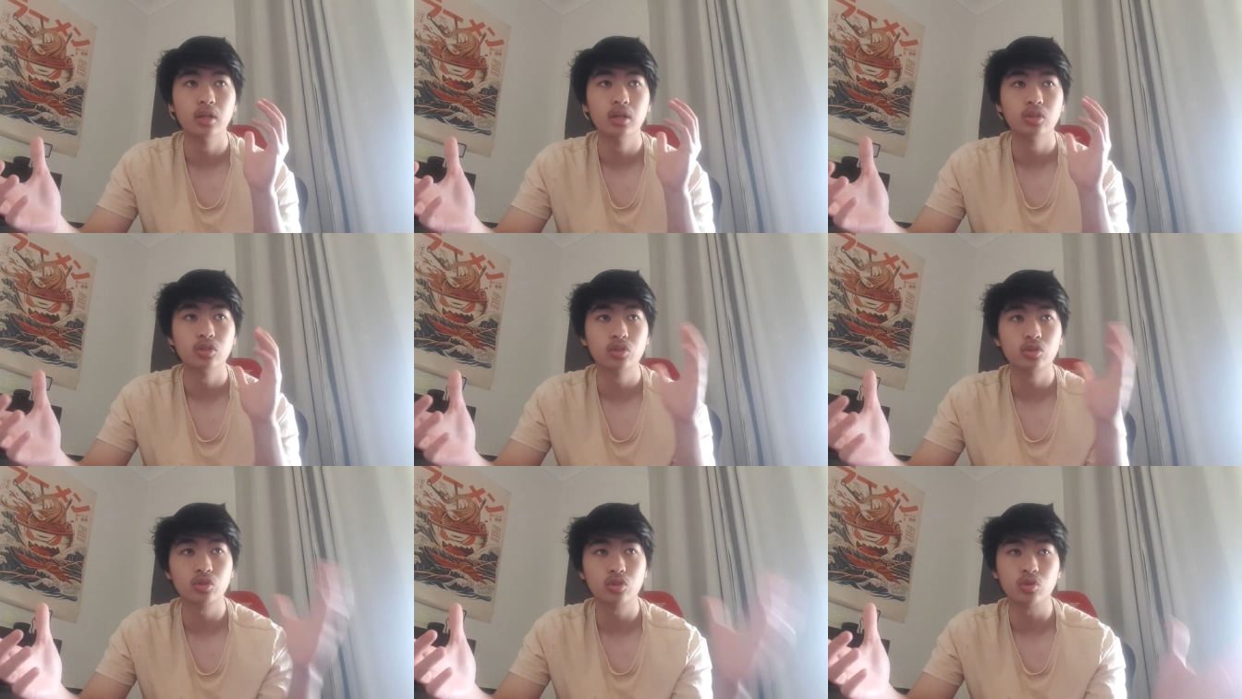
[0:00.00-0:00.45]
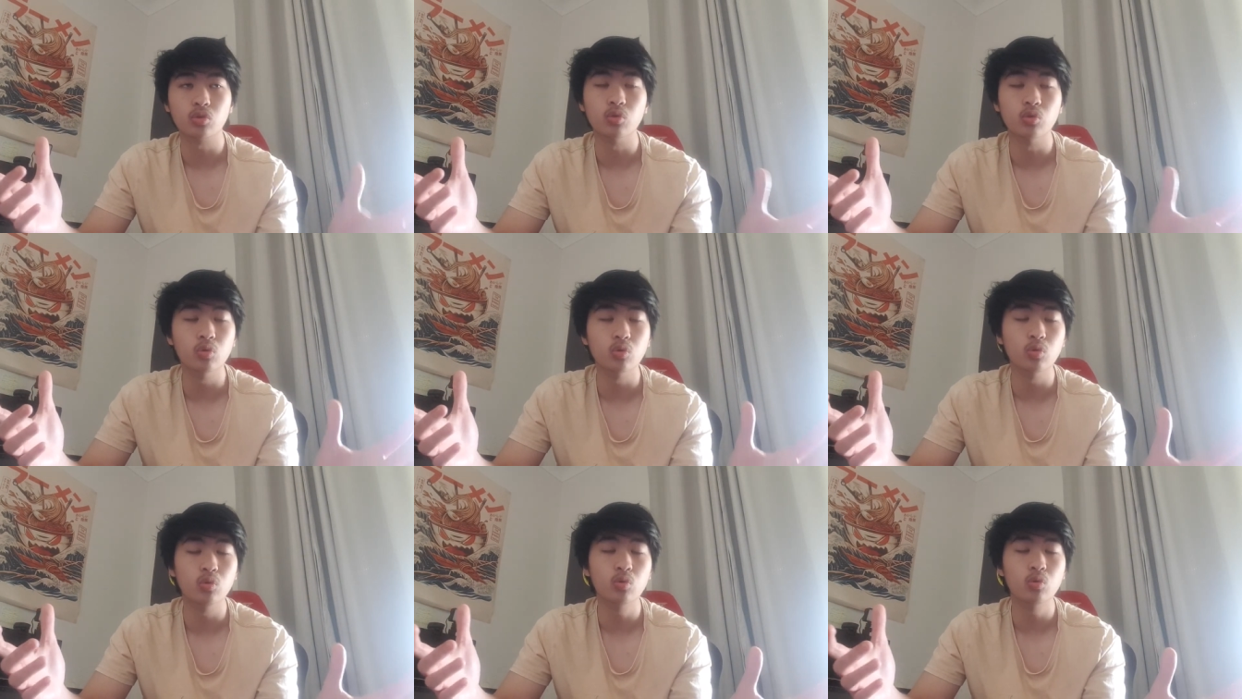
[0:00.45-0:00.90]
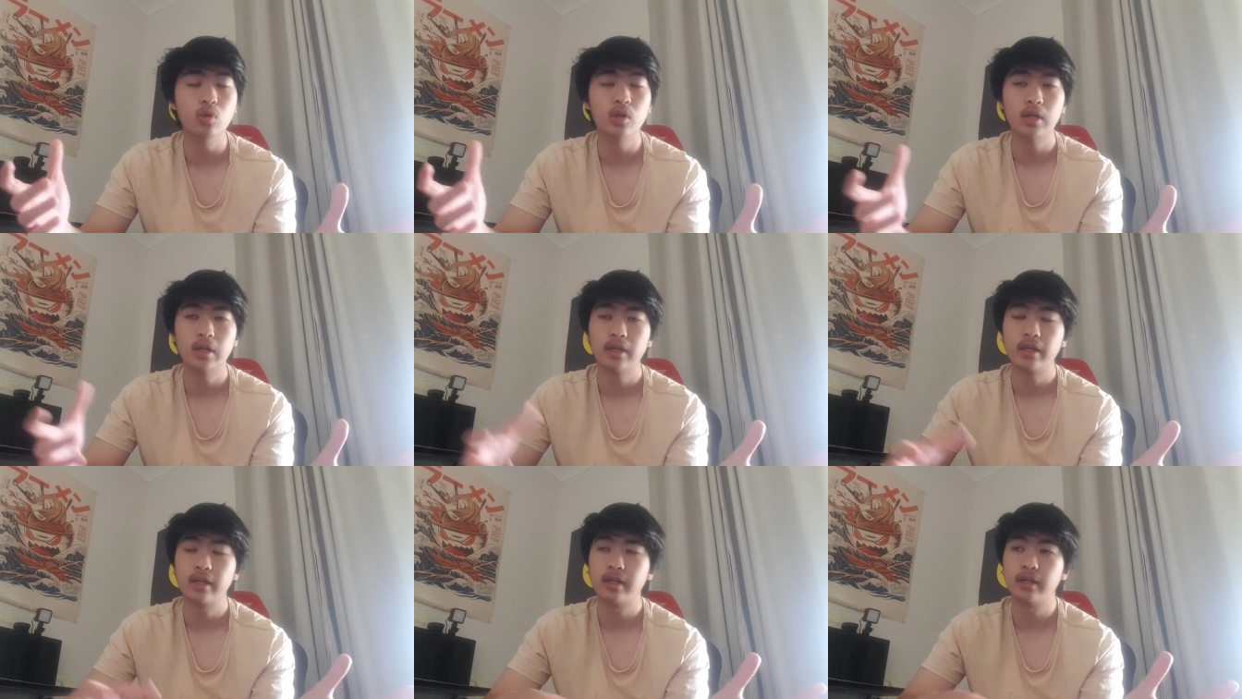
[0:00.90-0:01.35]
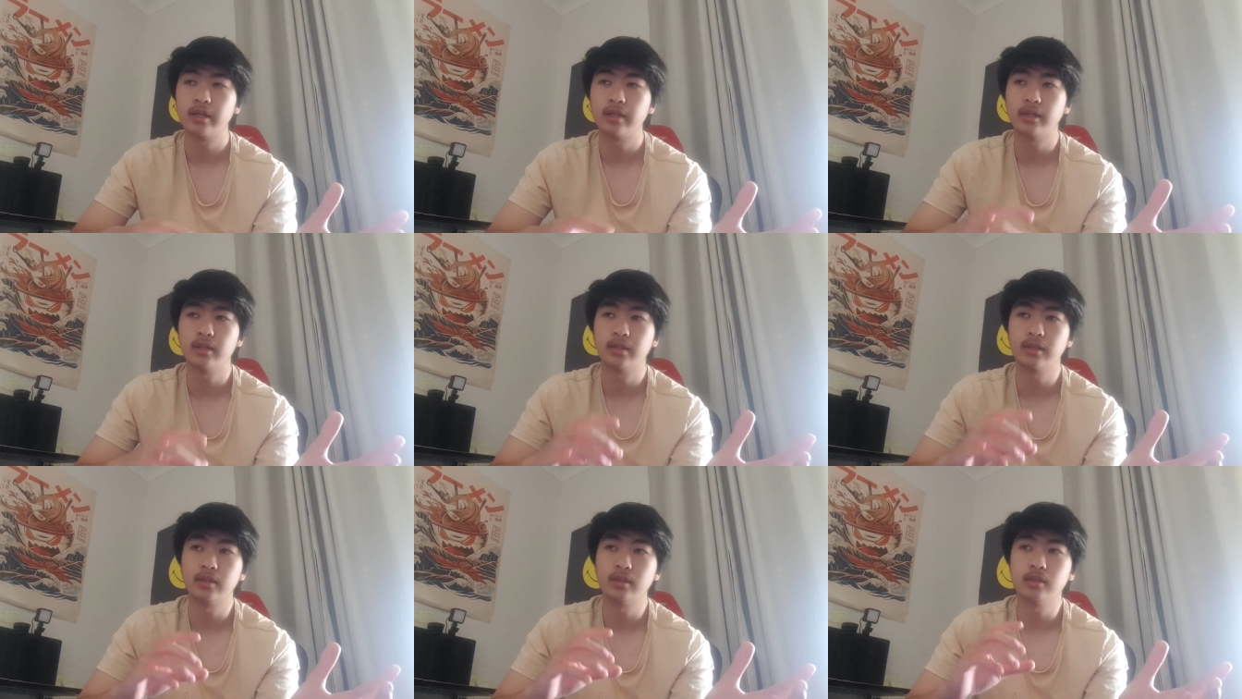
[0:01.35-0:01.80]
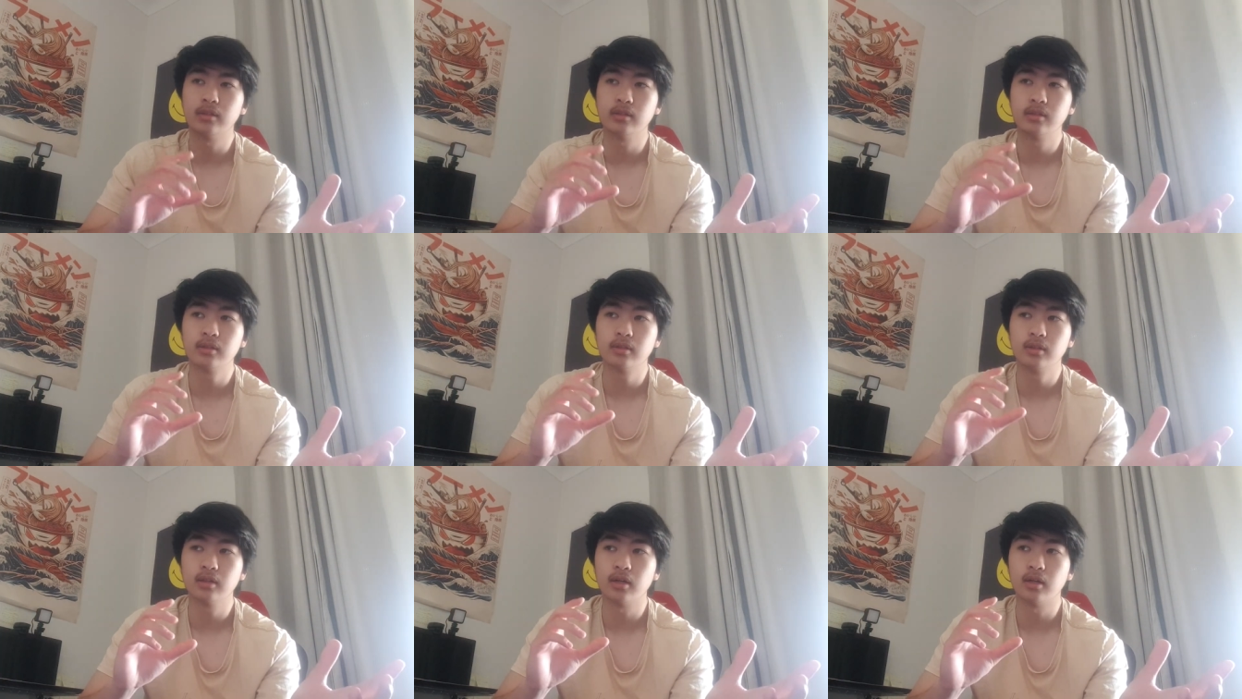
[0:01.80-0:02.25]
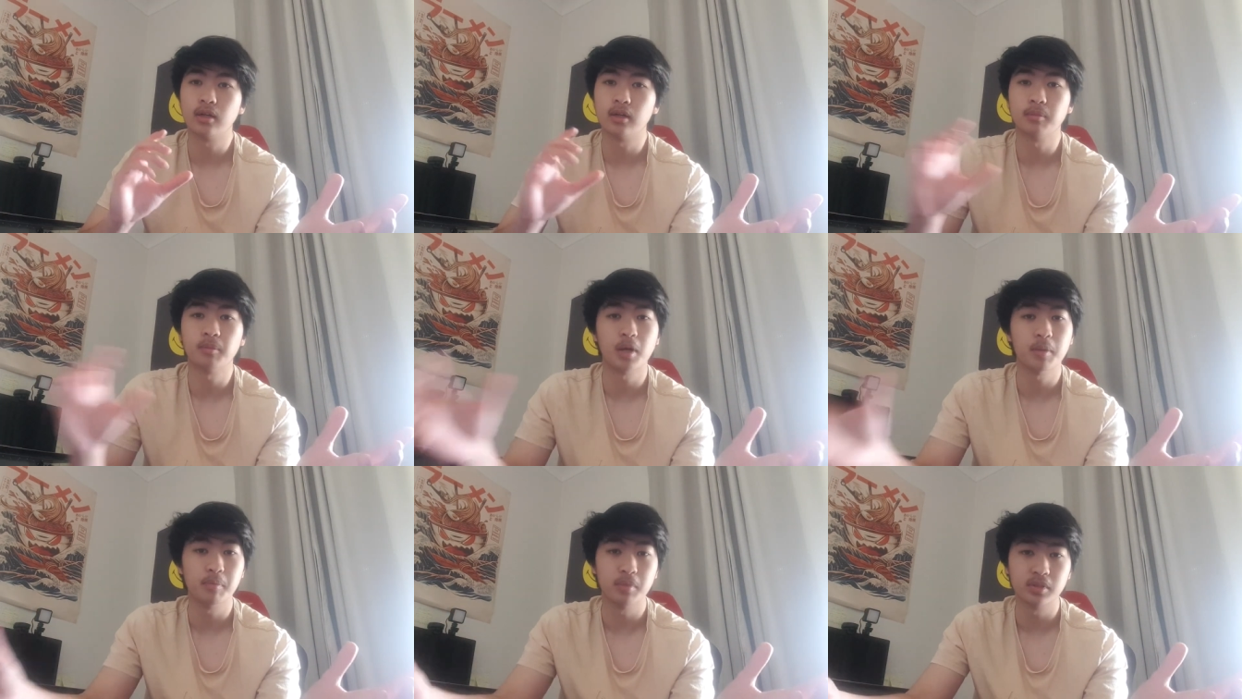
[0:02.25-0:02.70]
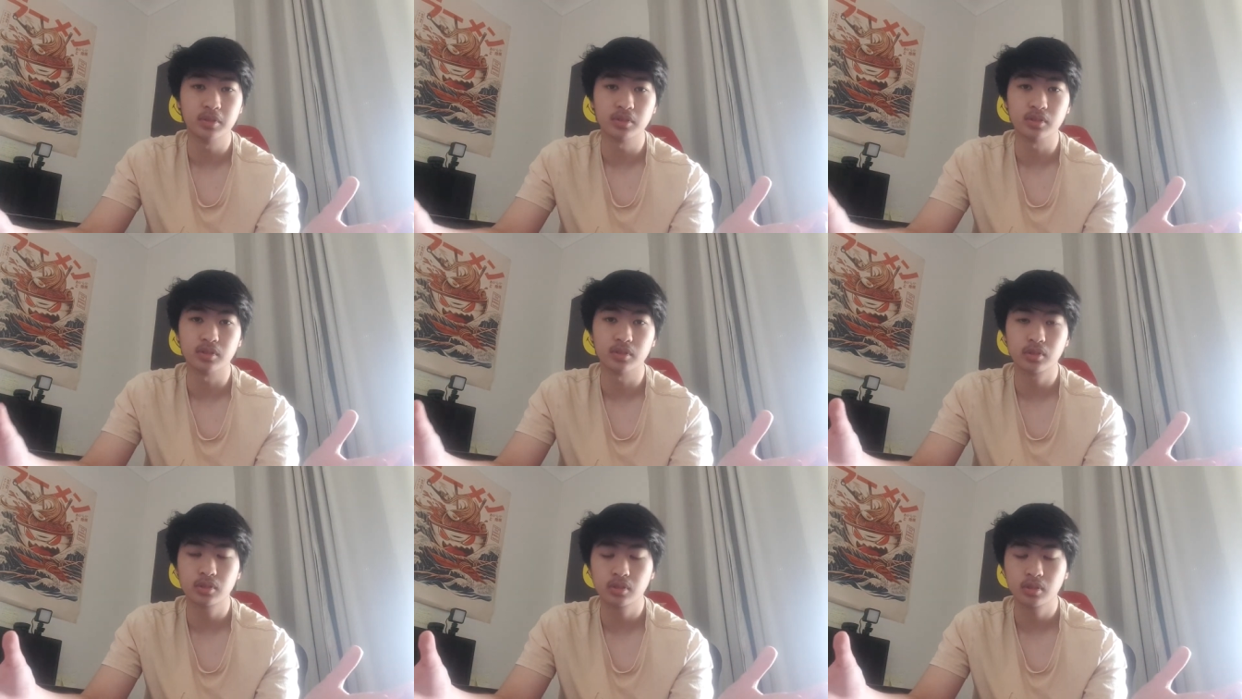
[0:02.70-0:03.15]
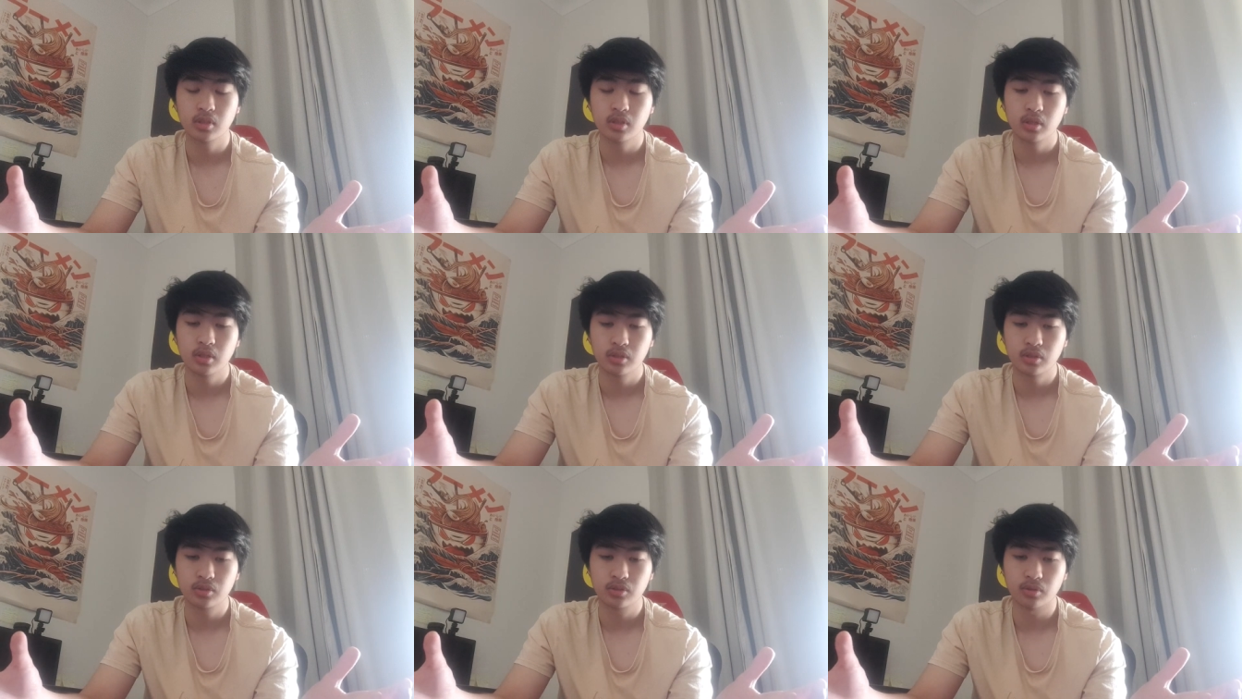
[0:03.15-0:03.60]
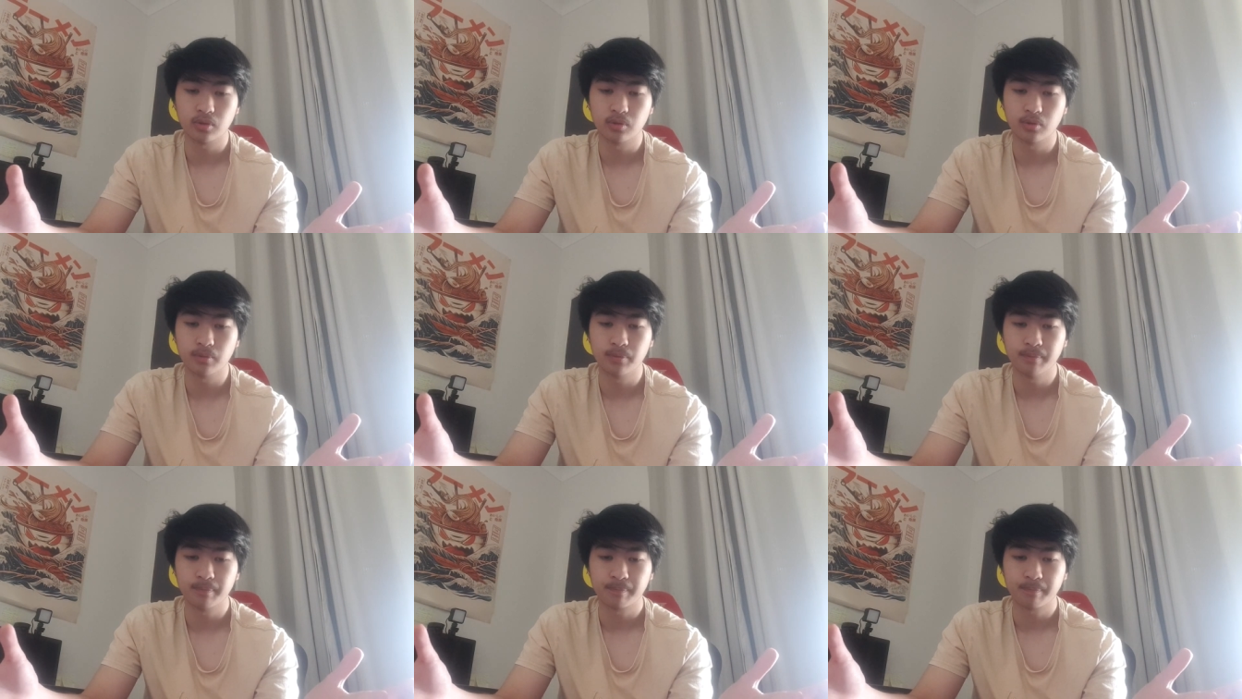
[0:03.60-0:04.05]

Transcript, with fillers: school and my business. So